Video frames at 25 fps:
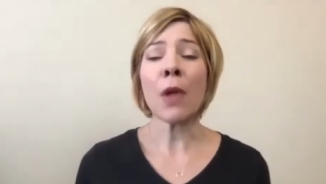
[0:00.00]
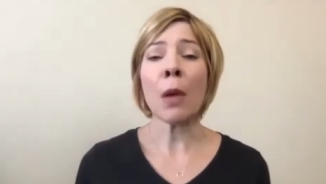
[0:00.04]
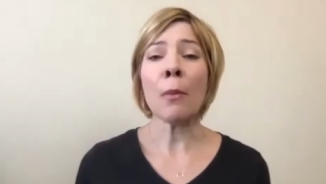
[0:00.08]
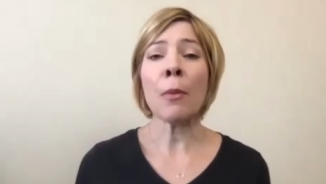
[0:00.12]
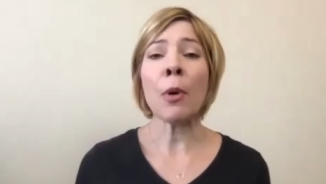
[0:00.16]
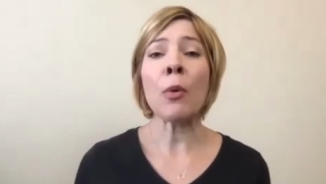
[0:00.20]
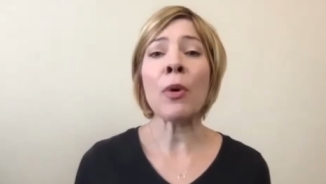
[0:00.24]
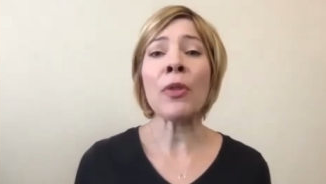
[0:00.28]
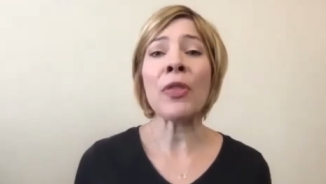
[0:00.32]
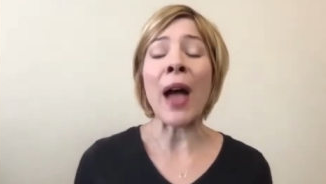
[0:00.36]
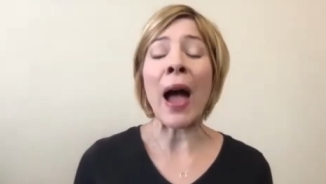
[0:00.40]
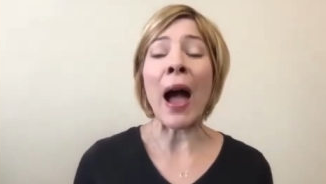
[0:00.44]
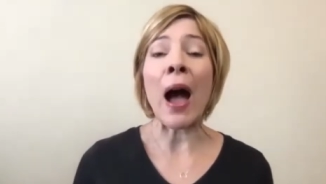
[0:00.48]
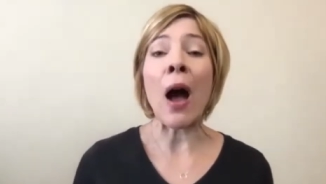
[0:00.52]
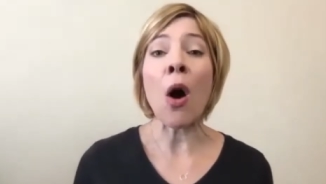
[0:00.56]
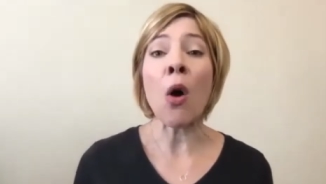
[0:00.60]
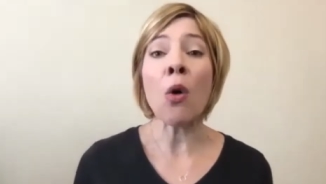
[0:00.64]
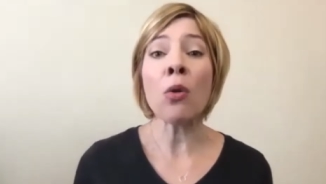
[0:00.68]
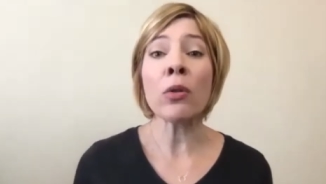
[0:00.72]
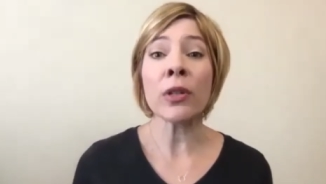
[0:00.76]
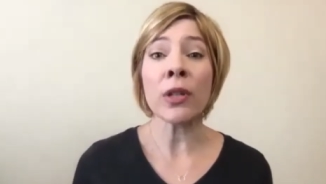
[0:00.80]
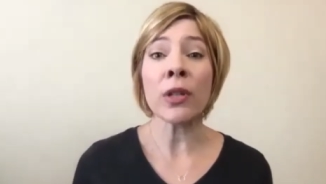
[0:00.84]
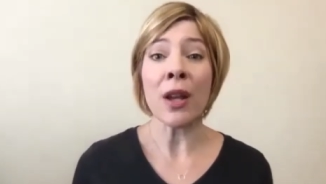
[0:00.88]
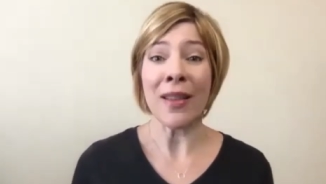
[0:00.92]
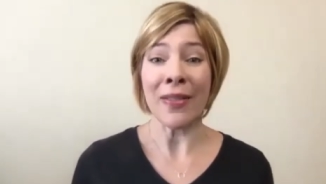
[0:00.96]
but
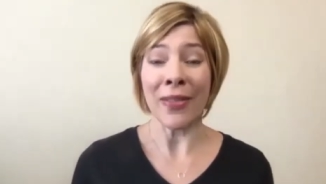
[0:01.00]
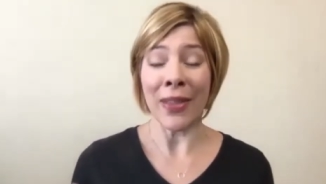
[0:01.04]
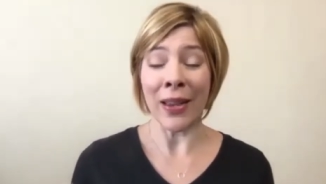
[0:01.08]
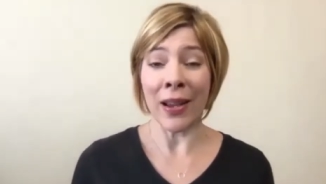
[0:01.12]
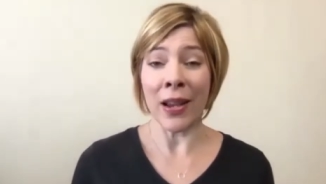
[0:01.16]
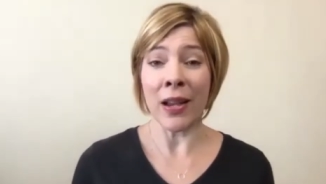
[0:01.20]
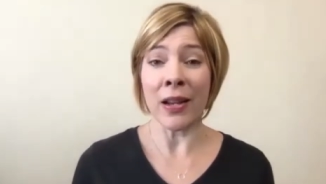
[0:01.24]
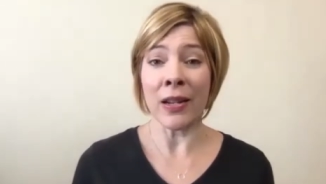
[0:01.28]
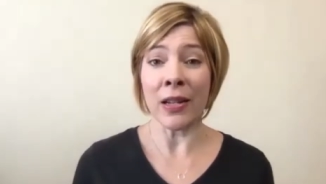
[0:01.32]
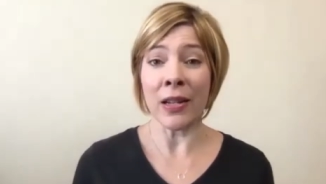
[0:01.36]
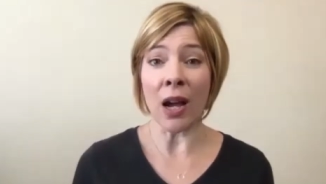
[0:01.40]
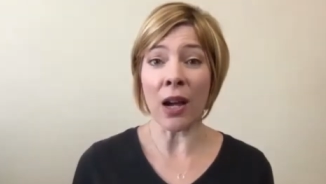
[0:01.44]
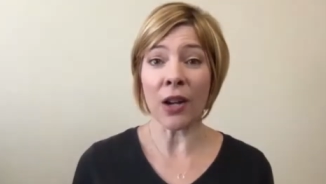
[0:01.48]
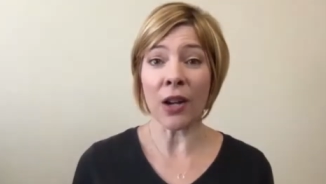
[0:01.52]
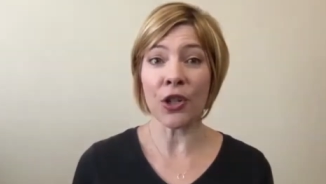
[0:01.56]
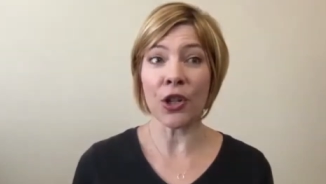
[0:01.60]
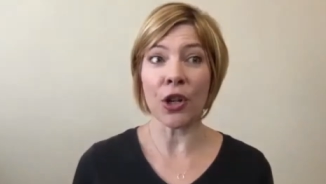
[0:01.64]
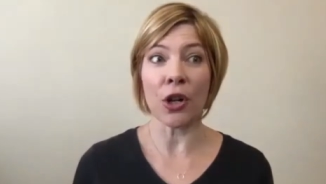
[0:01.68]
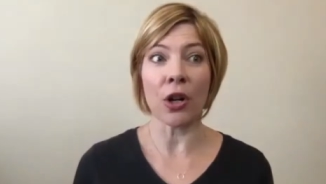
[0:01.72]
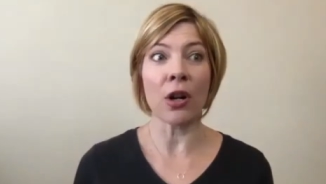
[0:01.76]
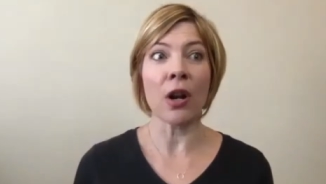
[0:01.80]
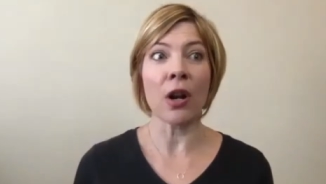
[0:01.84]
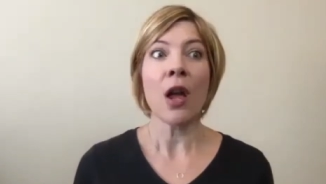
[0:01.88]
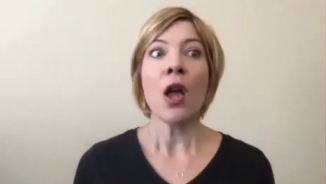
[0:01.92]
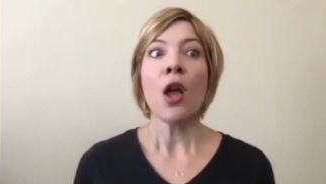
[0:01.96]
without the
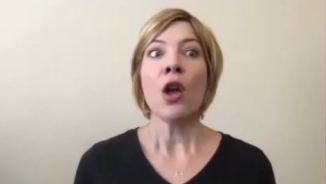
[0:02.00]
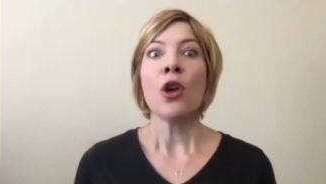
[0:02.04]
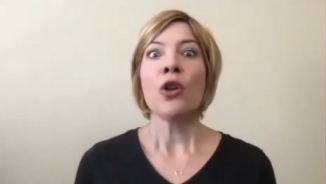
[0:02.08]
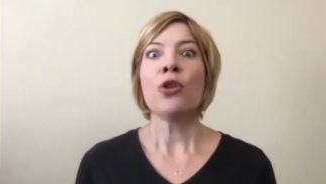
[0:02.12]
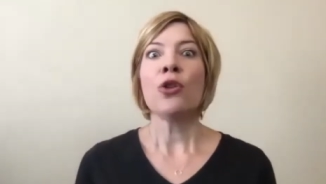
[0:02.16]
conductor,